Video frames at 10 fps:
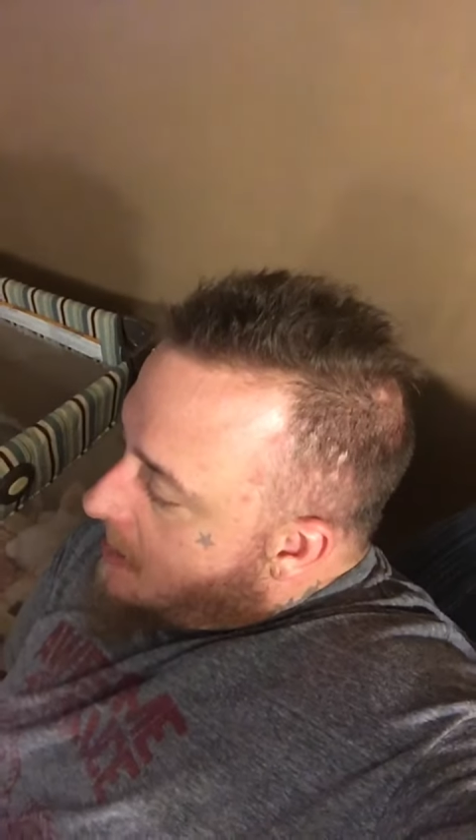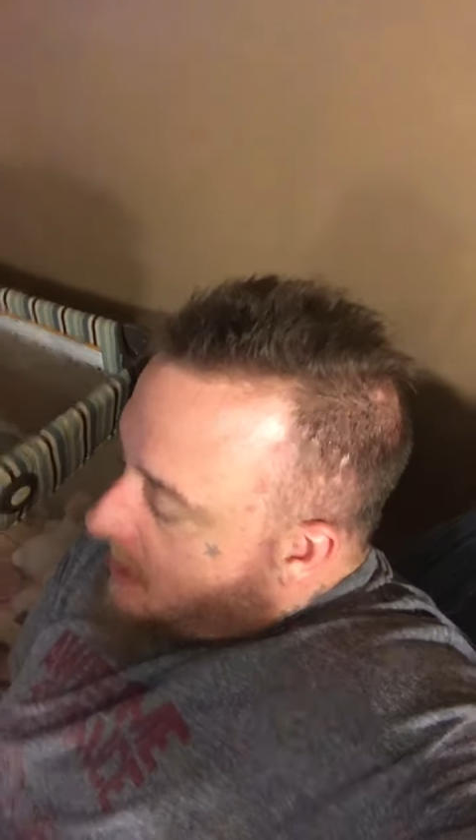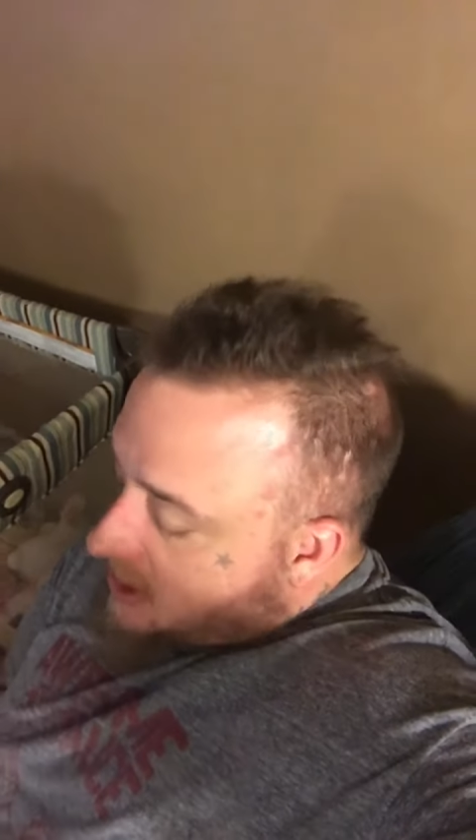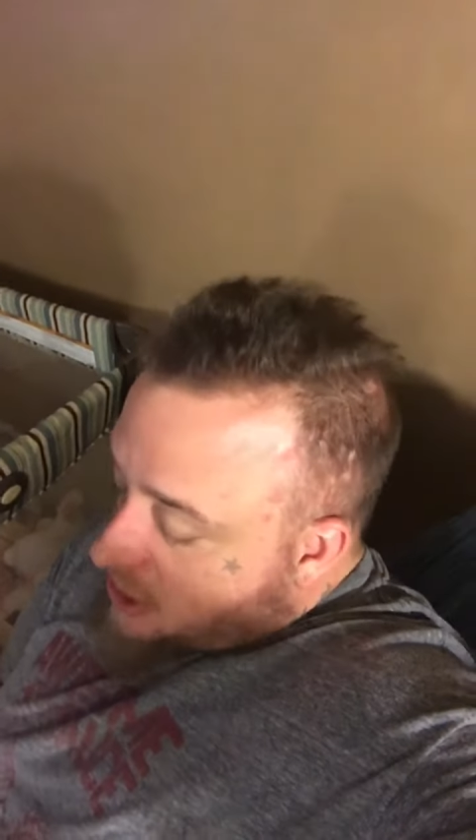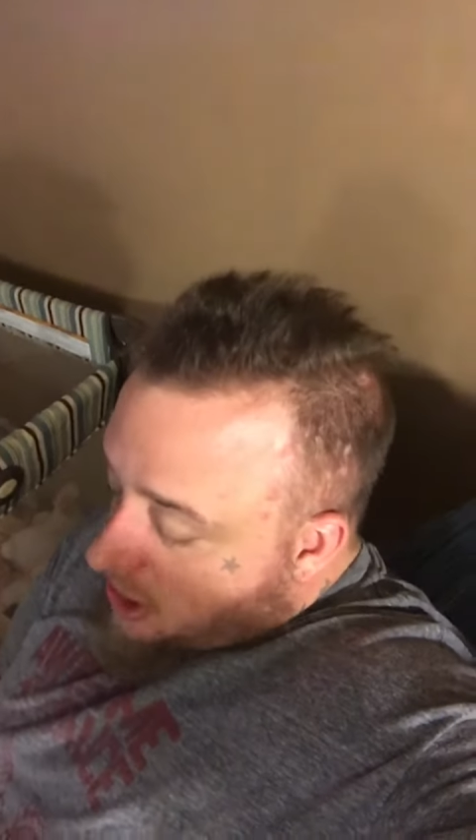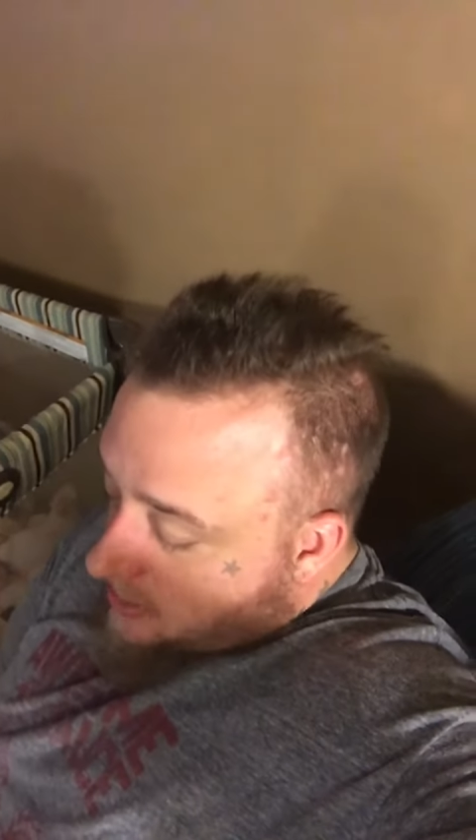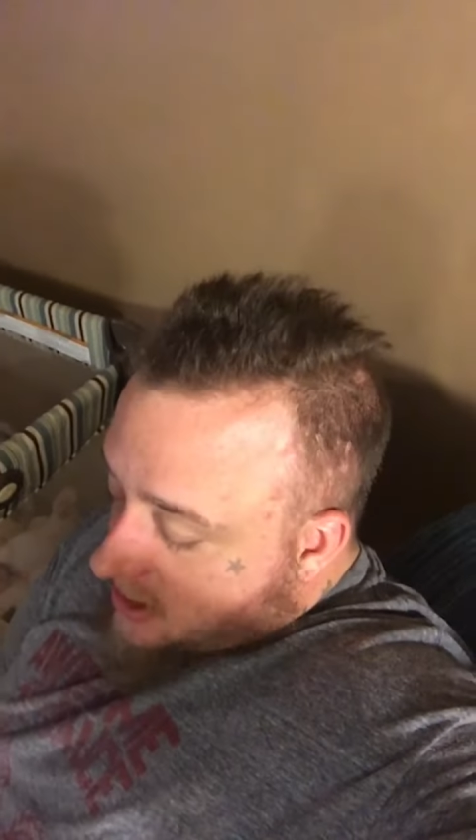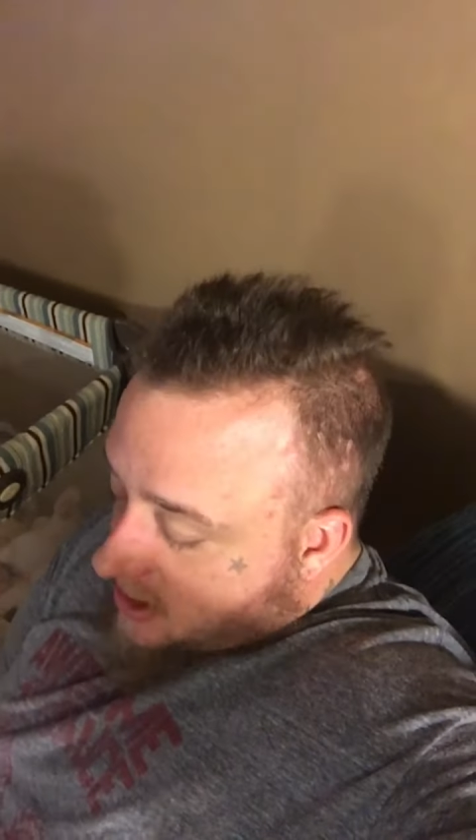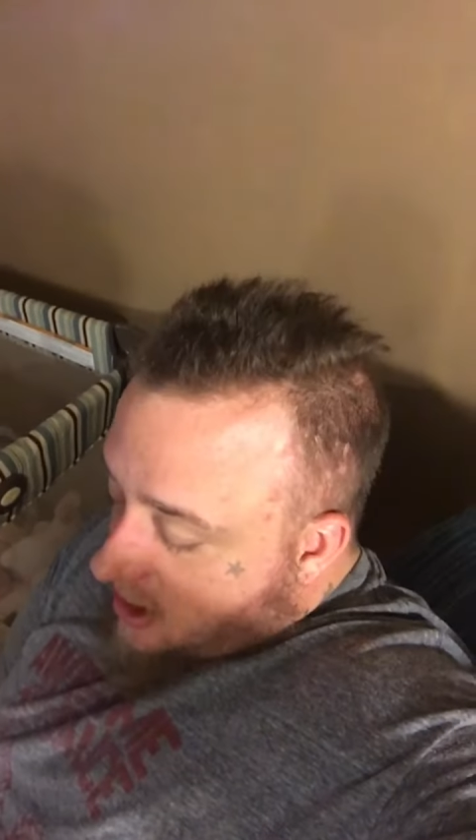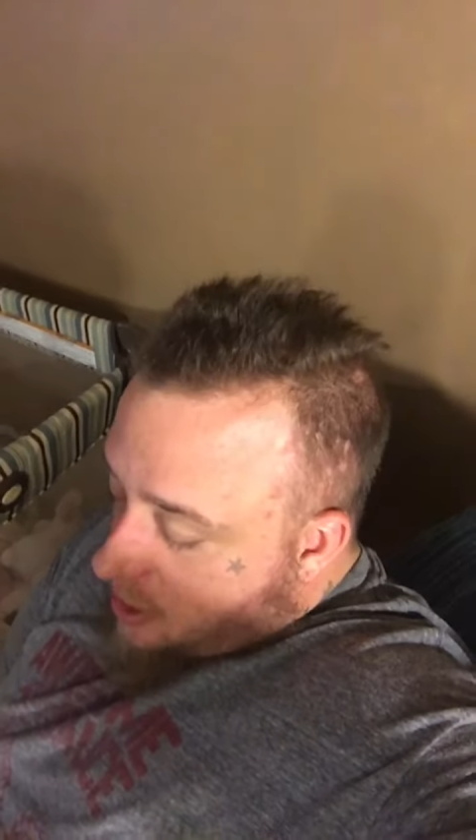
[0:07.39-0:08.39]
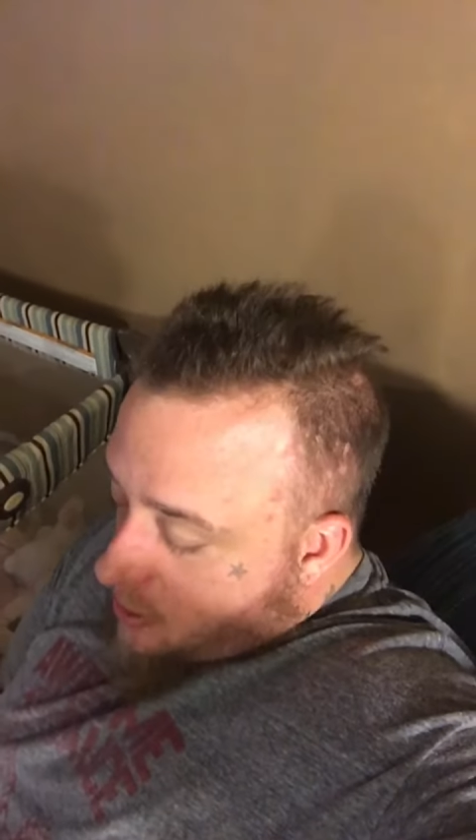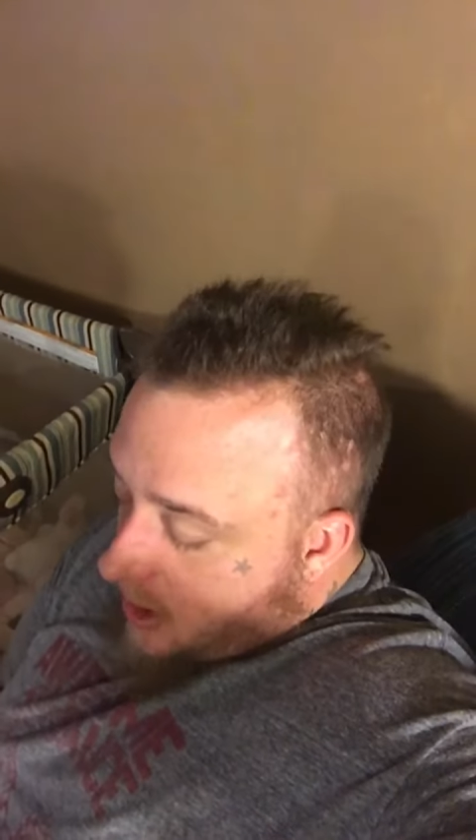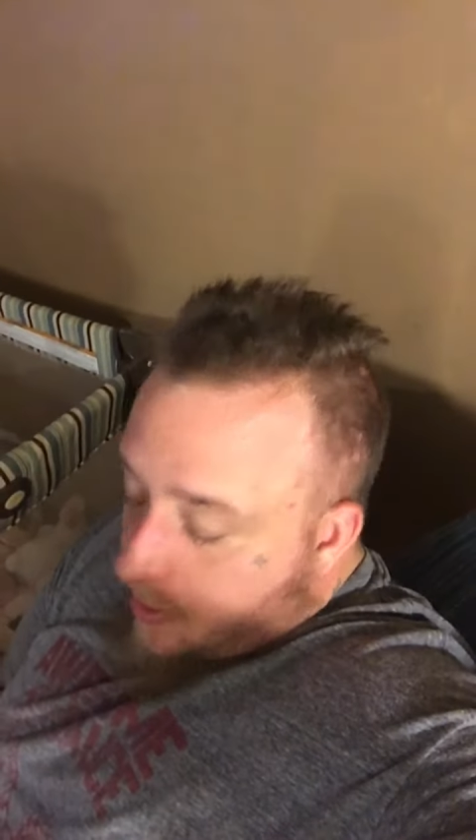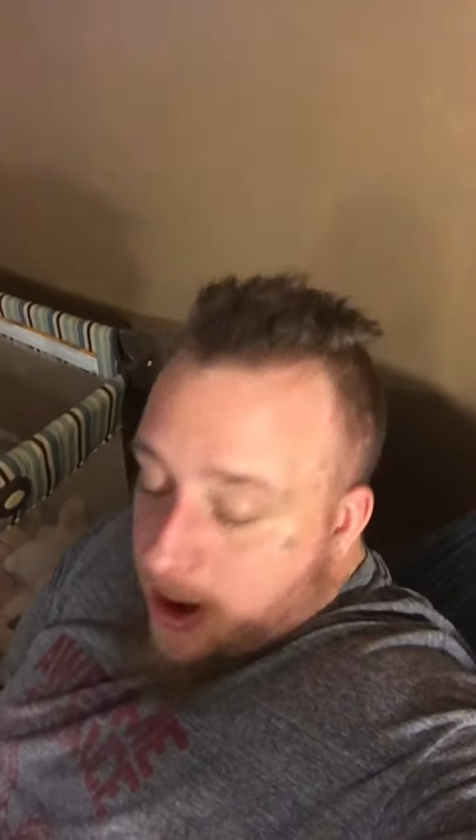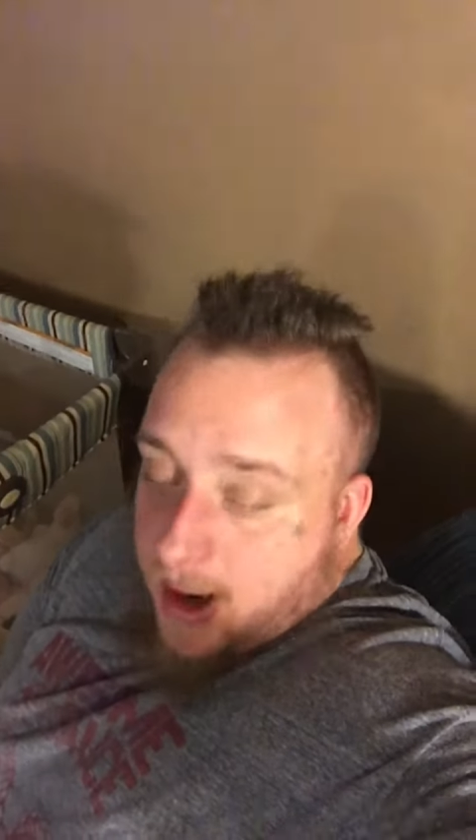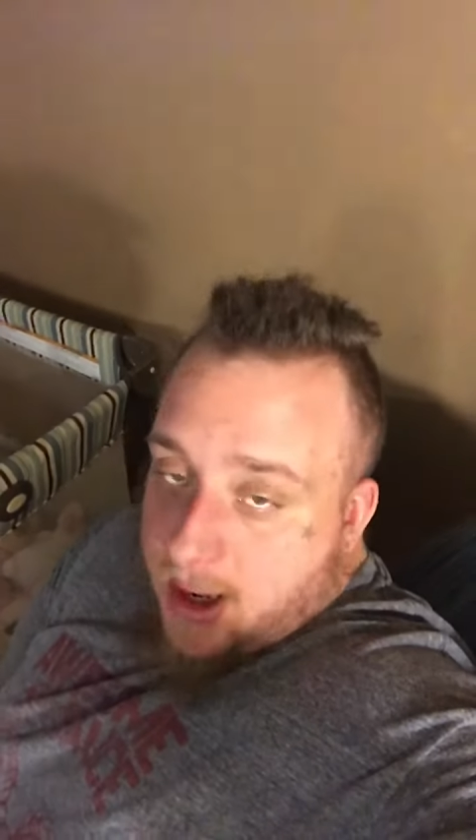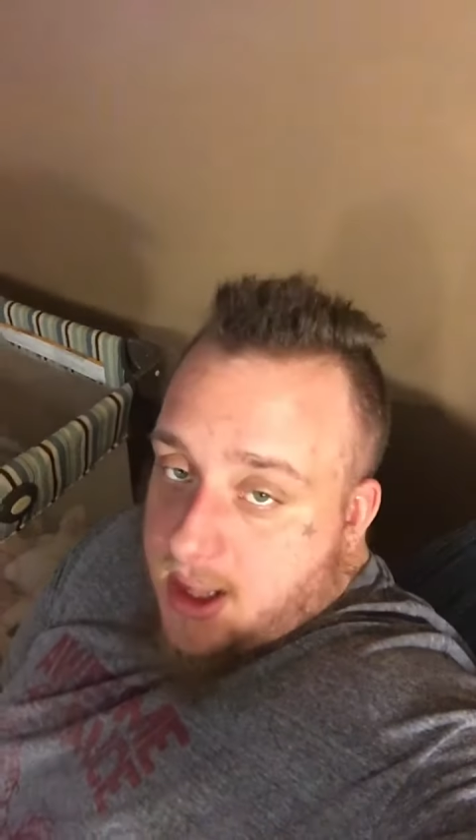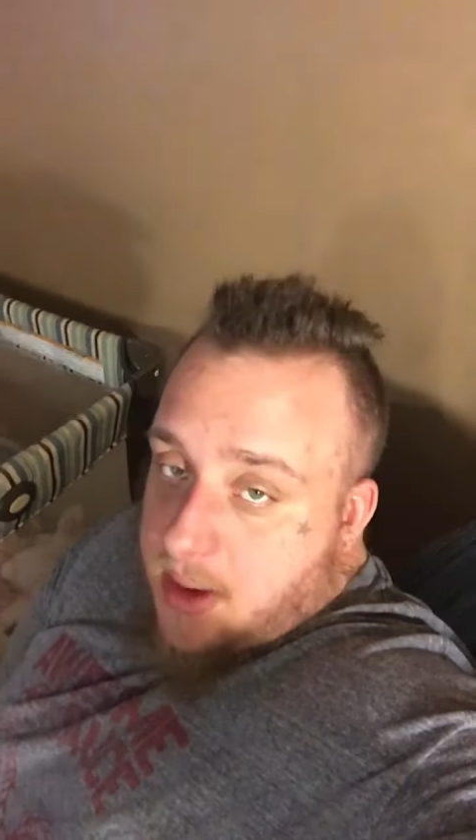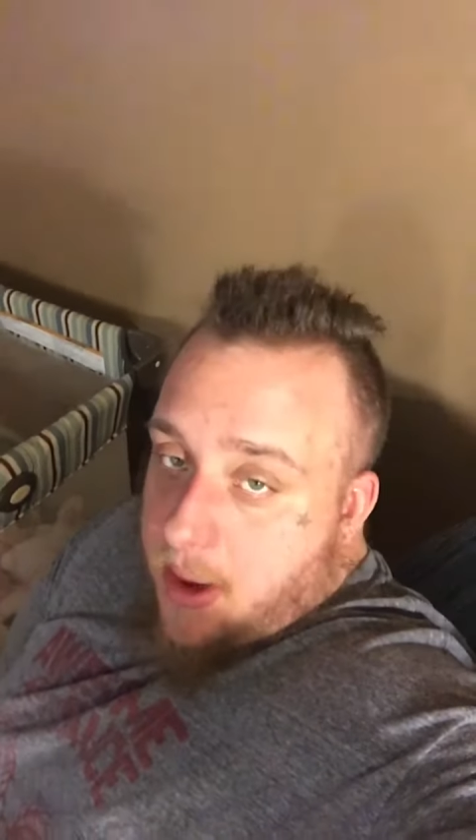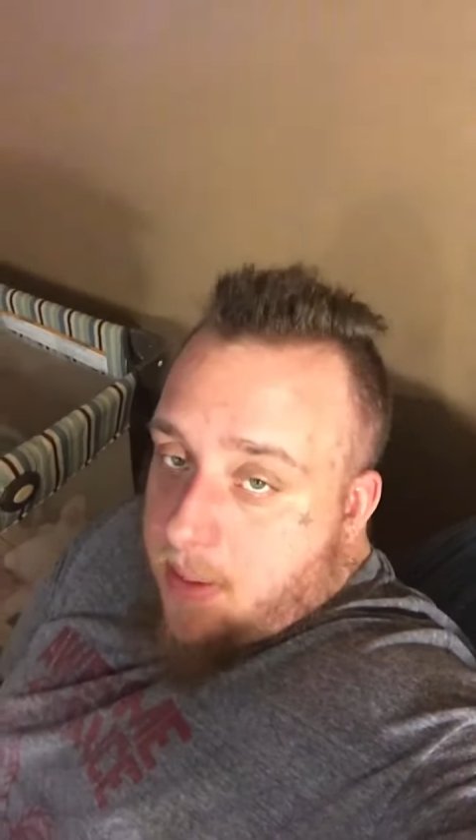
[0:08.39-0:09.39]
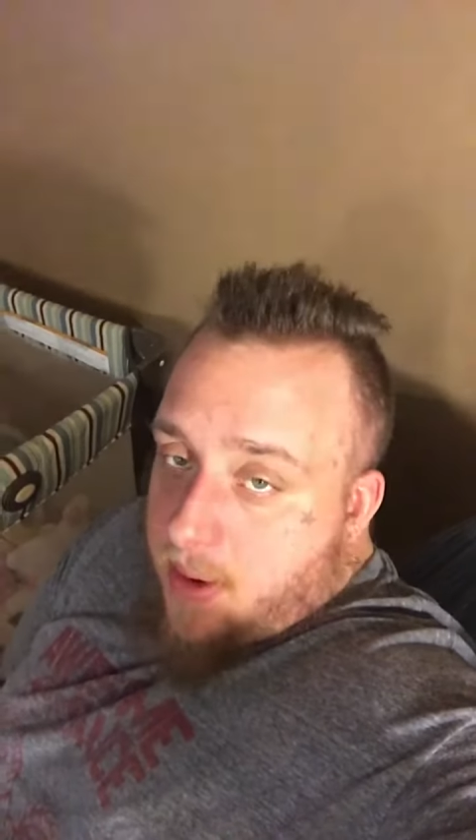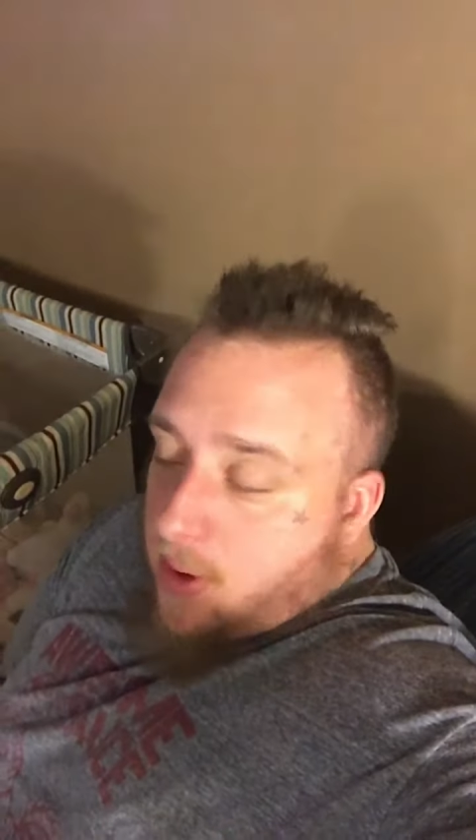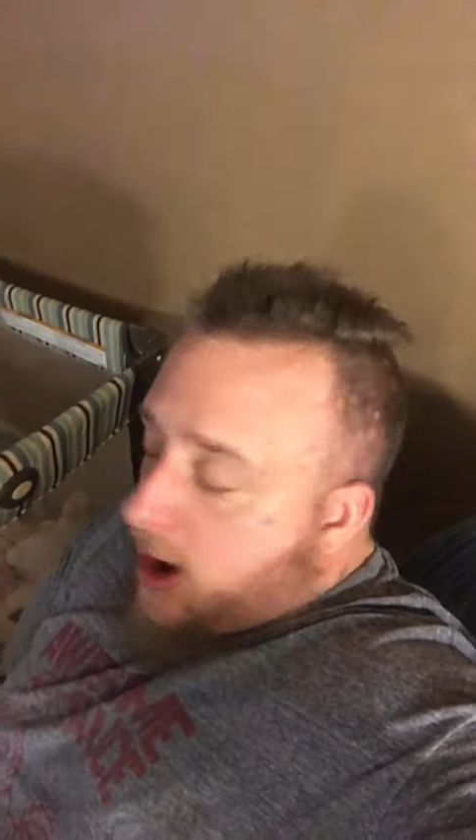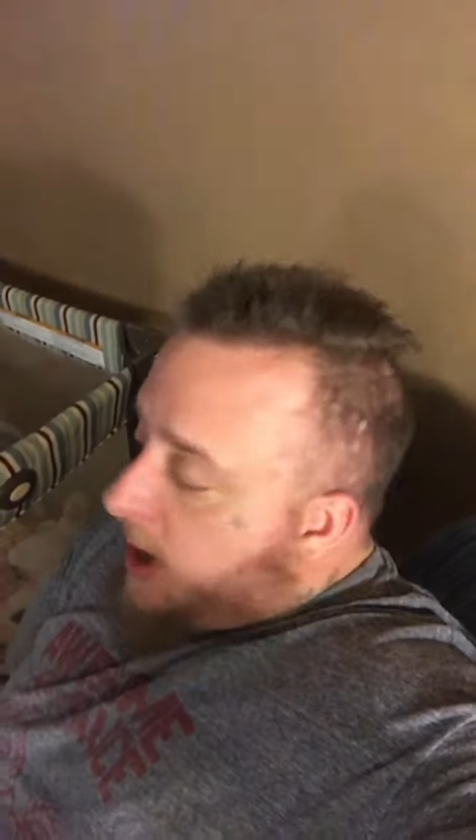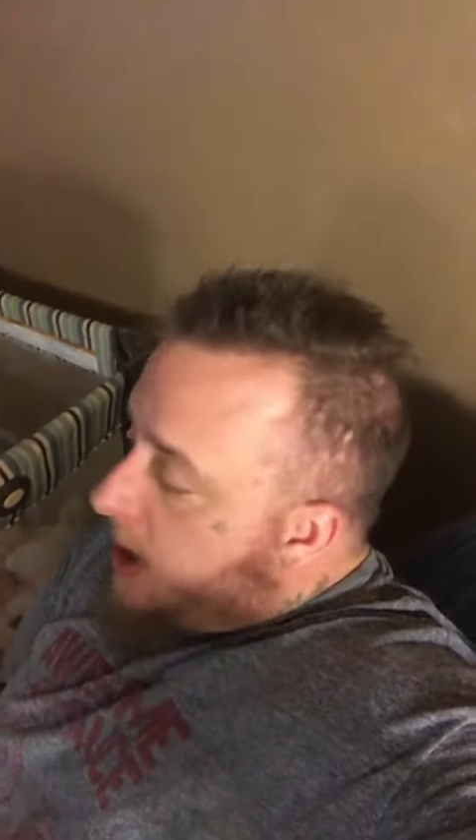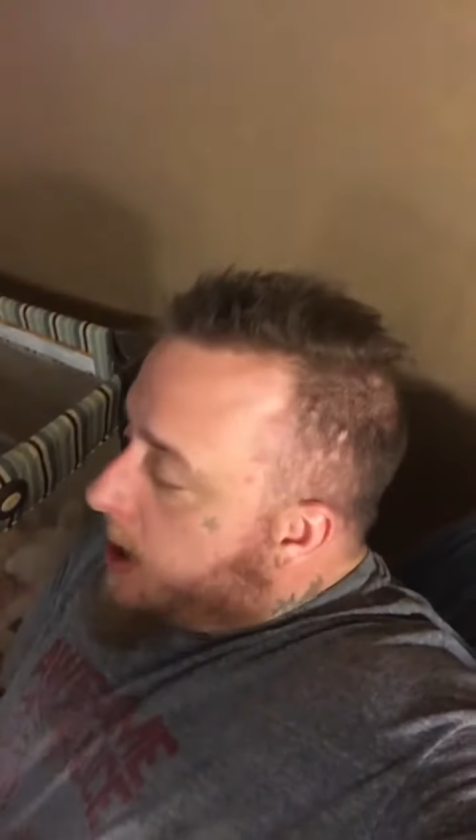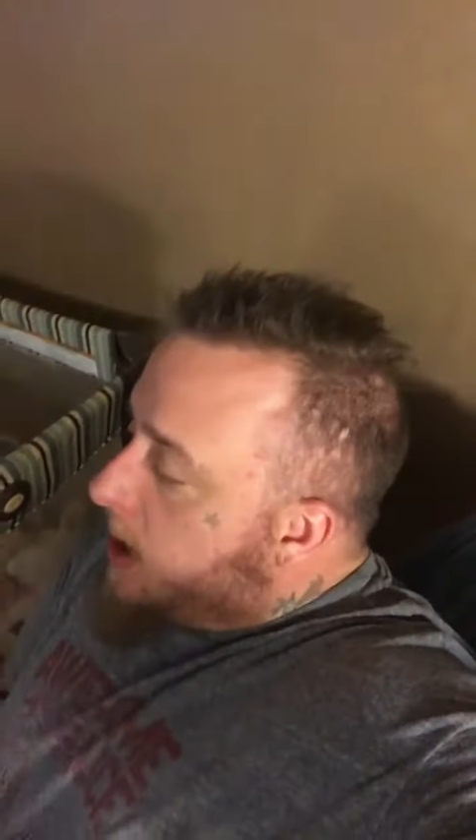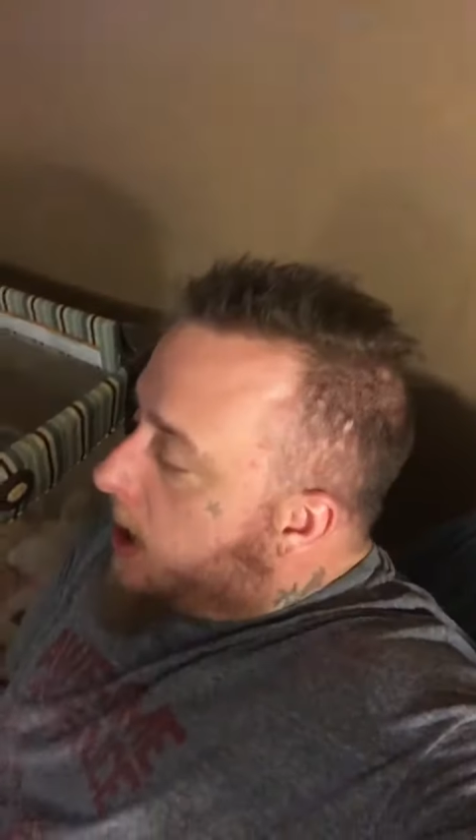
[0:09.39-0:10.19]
Mrs. Chubbs is going to go get ready, get the baby ready,